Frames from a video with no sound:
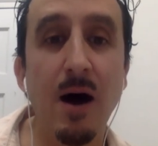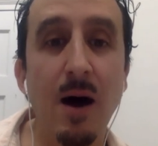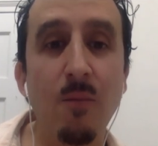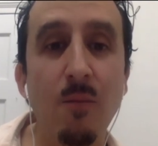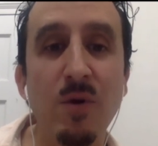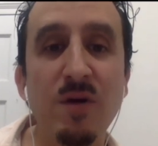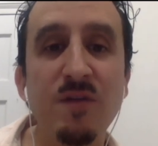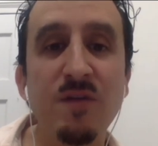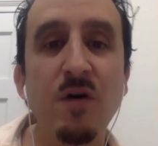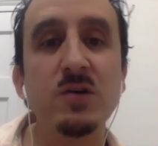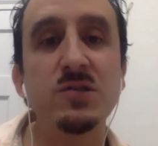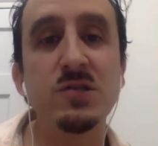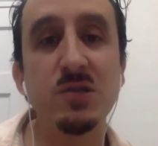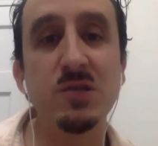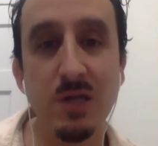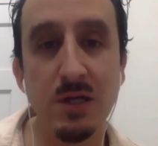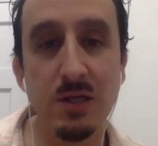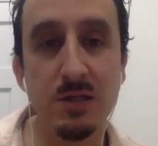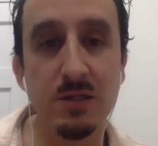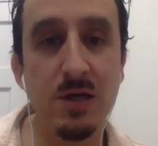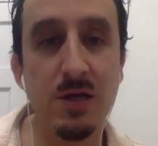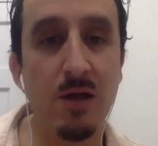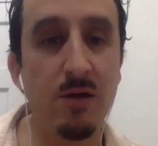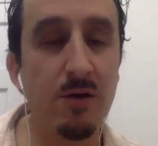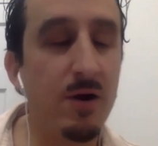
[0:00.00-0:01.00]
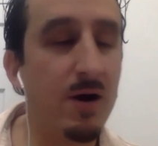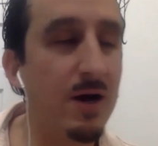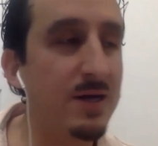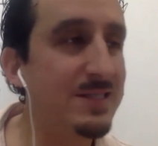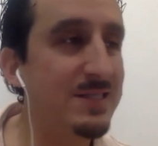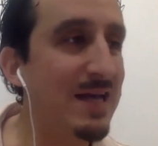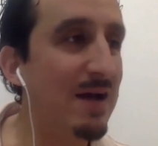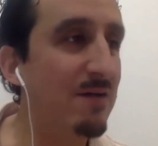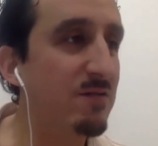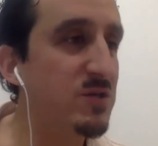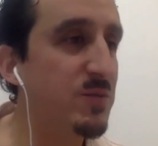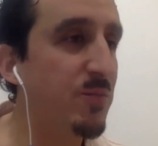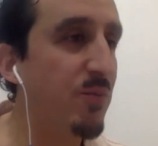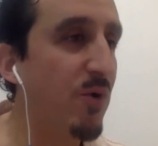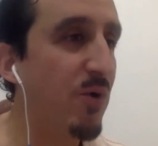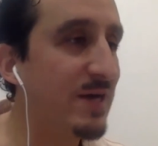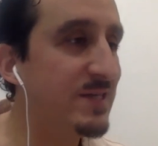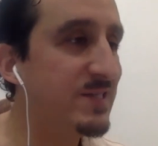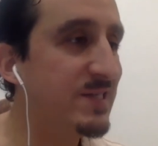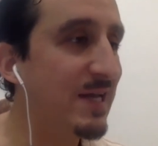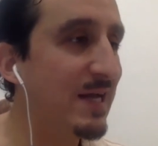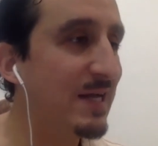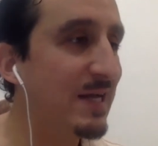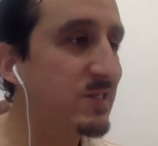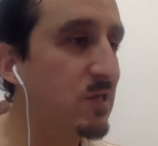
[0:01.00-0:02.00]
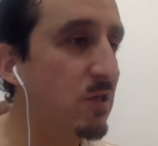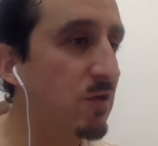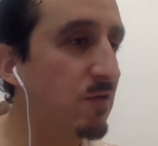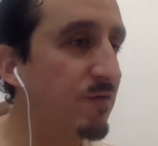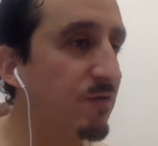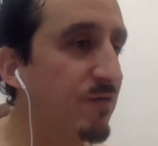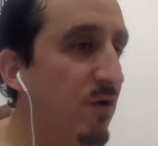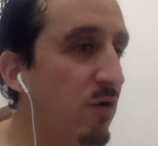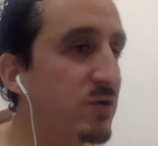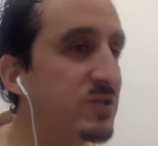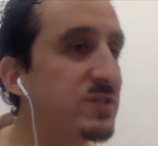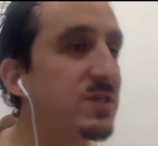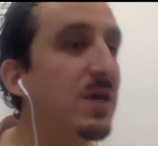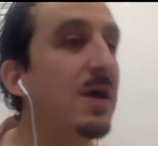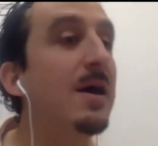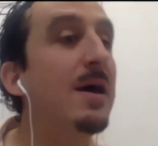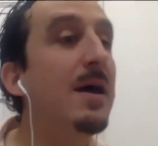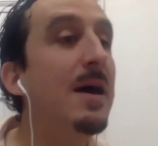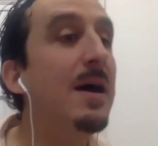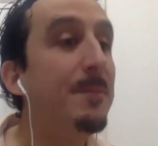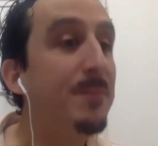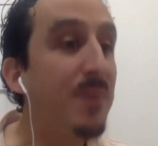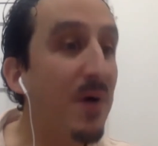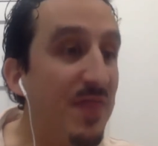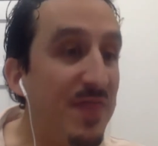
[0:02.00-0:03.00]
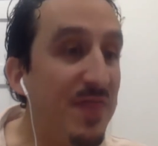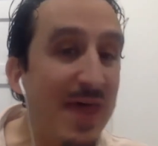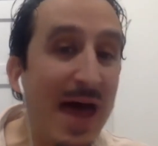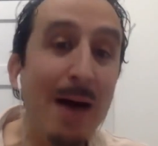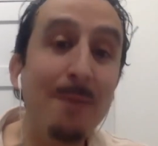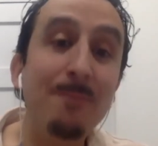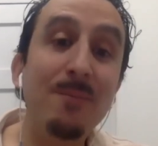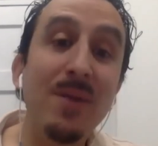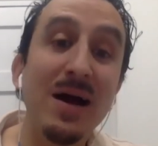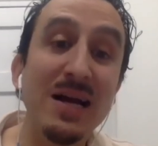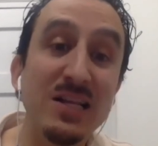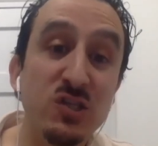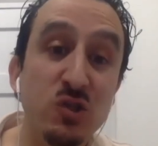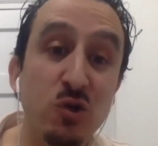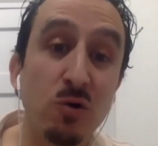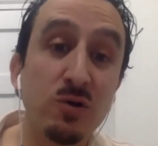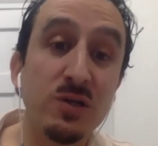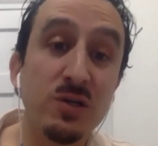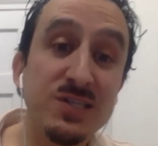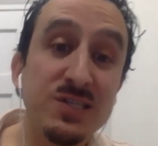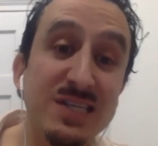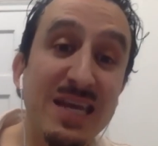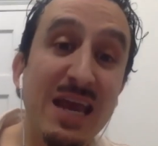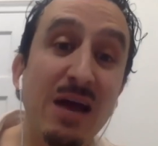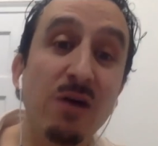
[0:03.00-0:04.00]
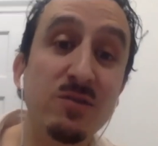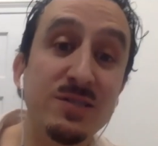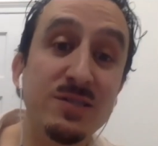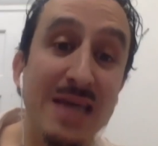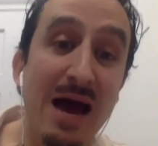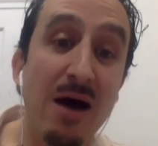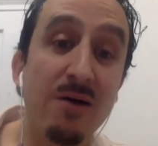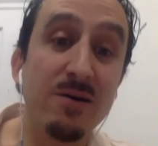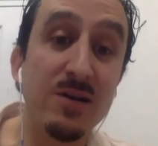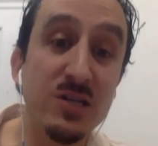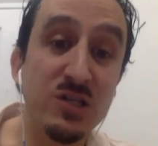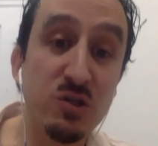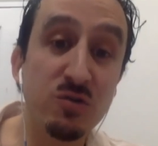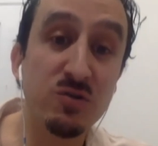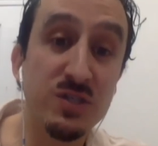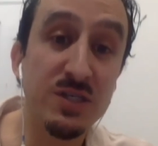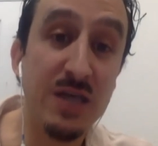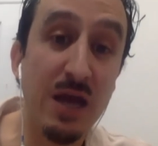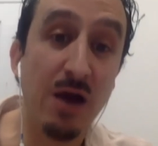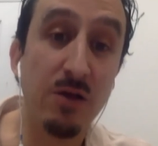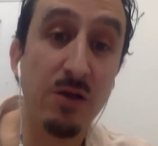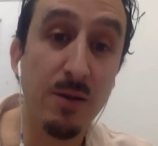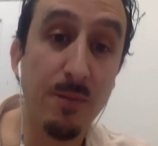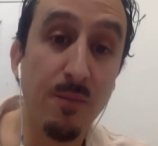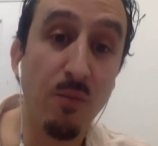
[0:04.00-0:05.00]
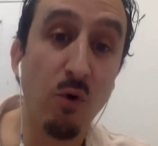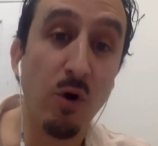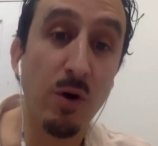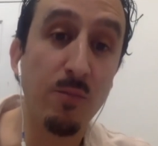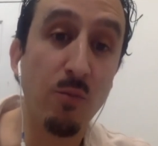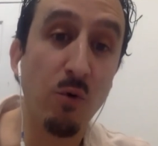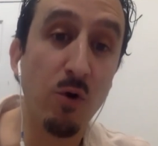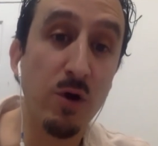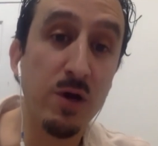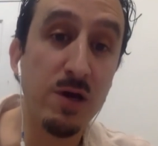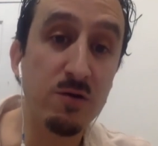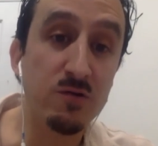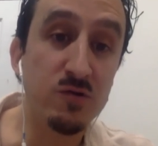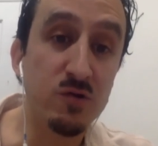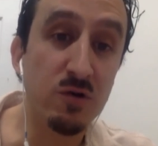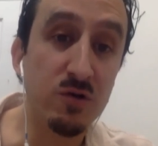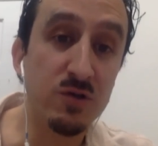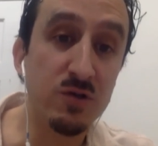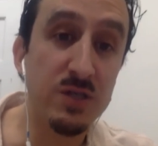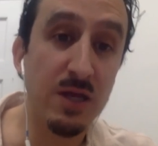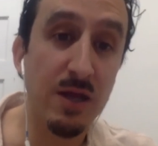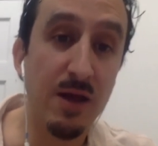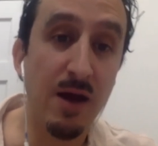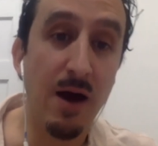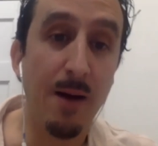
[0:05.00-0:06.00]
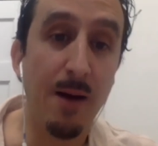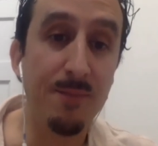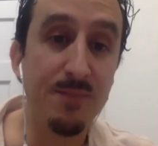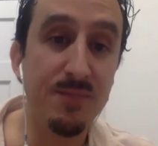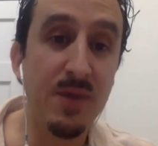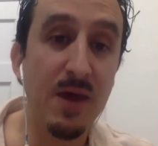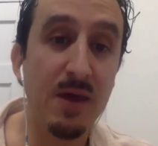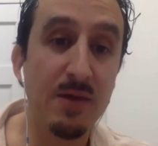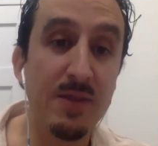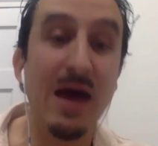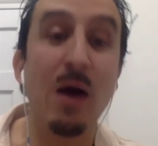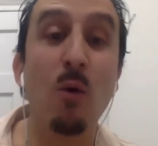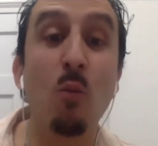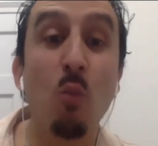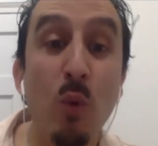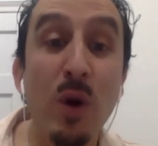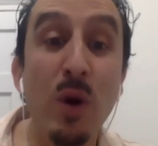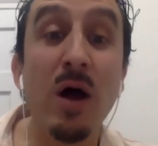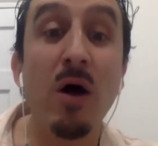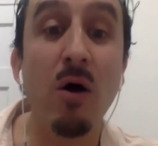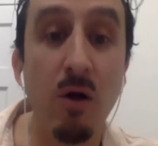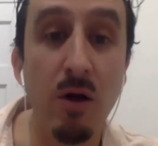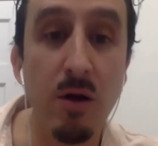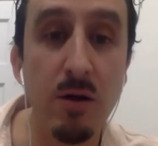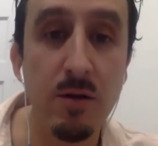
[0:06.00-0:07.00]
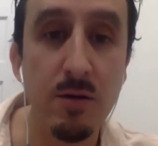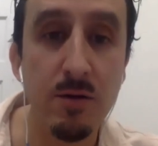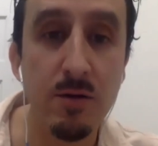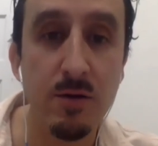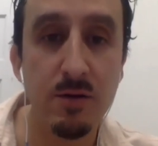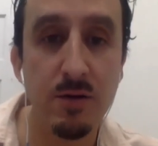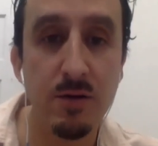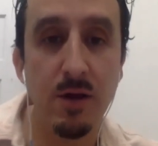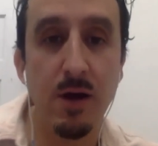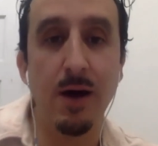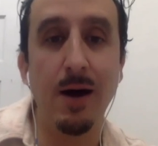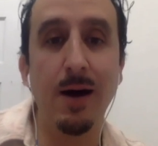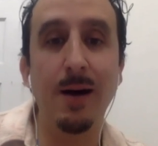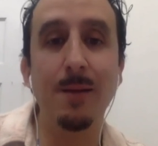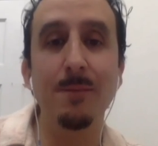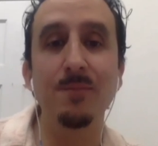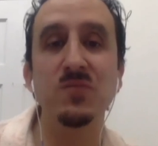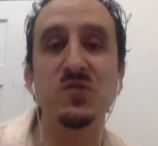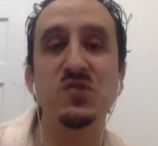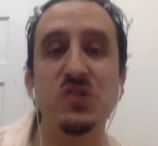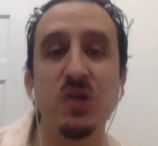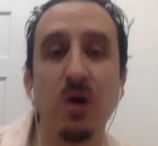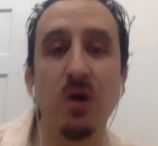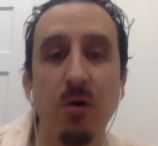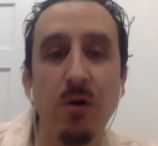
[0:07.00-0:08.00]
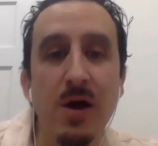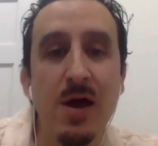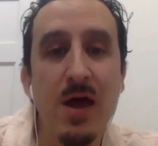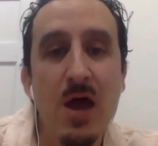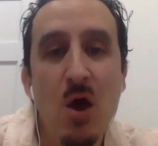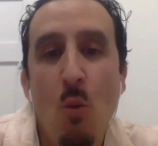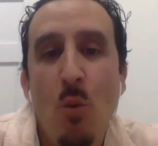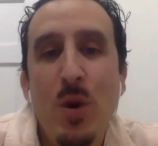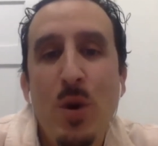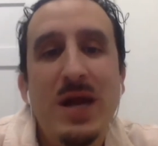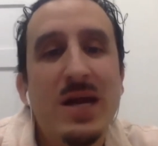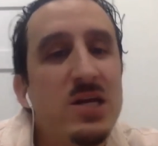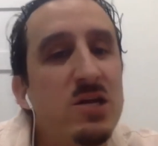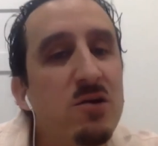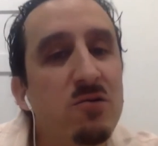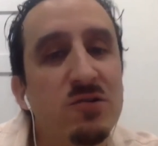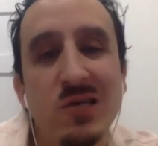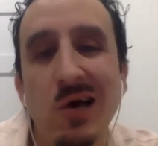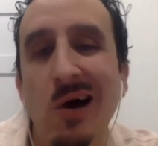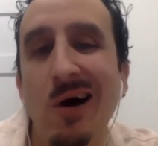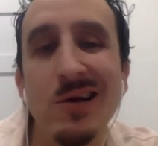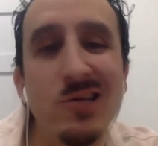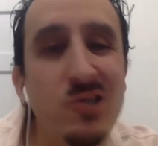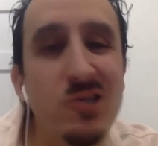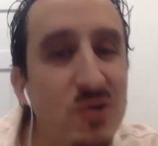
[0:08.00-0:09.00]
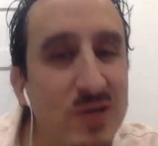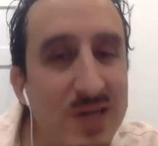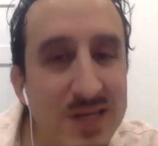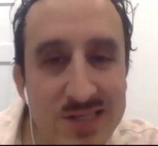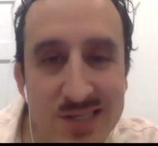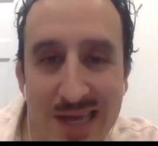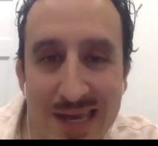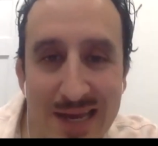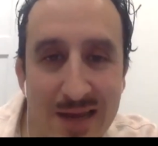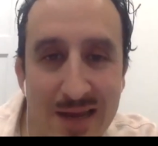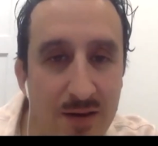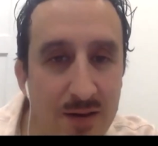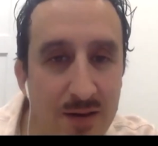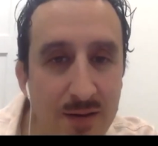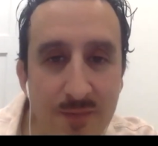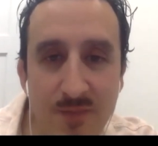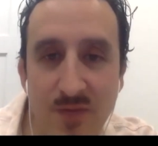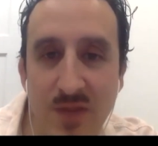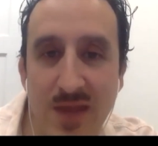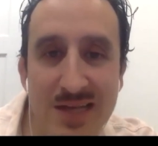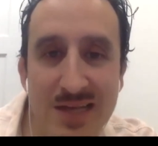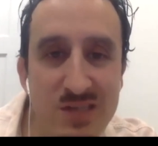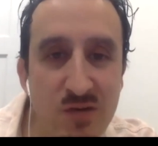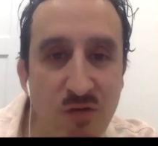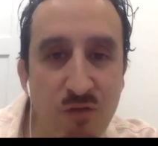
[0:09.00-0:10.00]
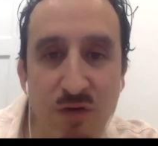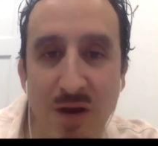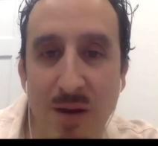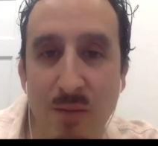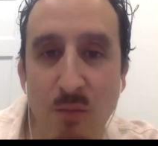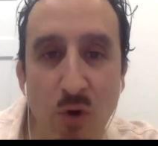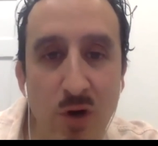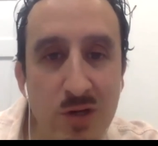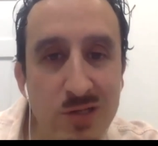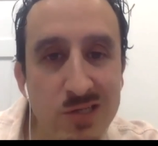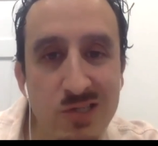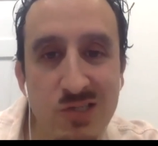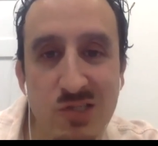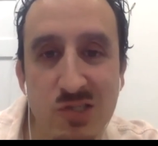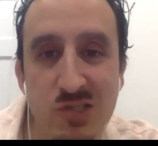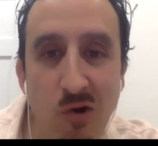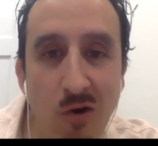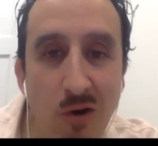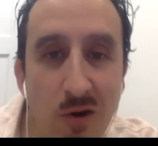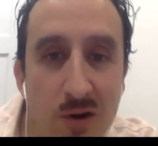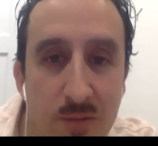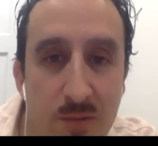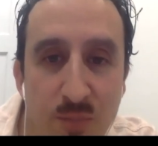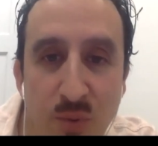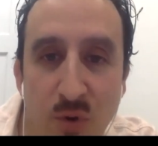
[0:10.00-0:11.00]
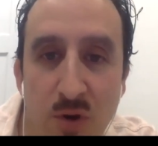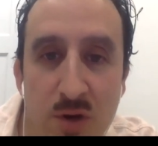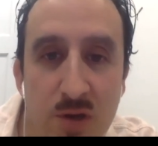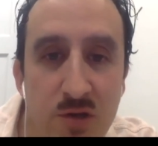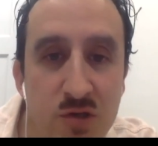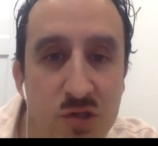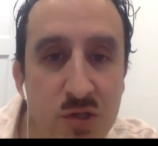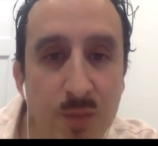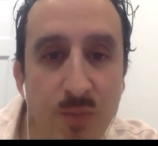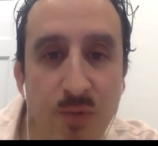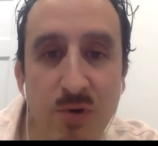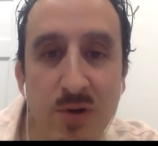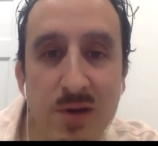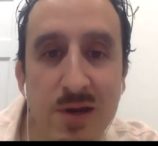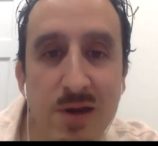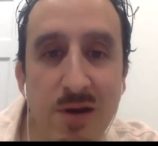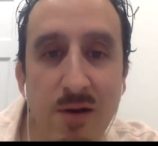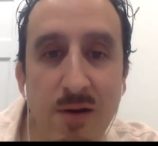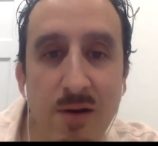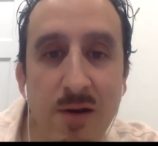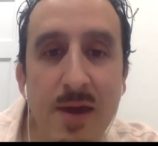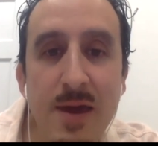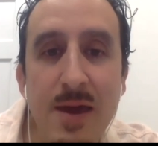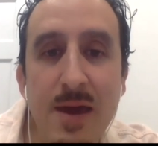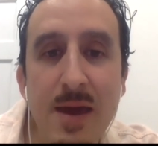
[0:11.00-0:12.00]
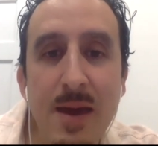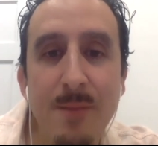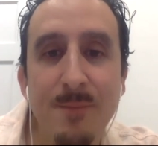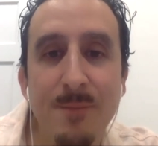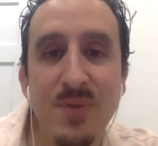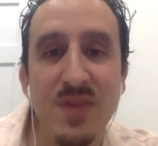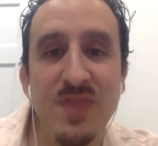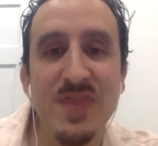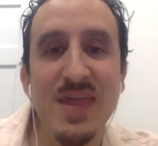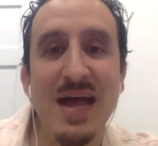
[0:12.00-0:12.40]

We've also done dollar cost average pricing against other folks, but that might start to scale down as you scale to more and more users. That will. So we could use 100 as like as a framework to start per user per year, but